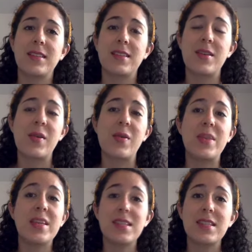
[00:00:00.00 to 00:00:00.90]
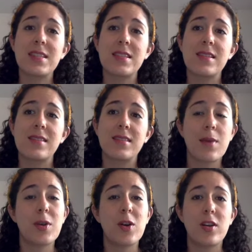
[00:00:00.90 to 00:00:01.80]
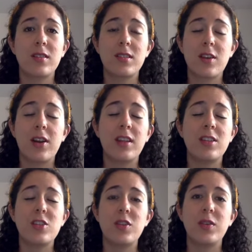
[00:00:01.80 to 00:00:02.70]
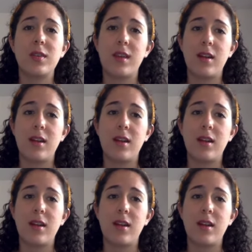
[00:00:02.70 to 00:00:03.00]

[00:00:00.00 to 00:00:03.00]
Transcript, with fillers: So this summer, starting in June,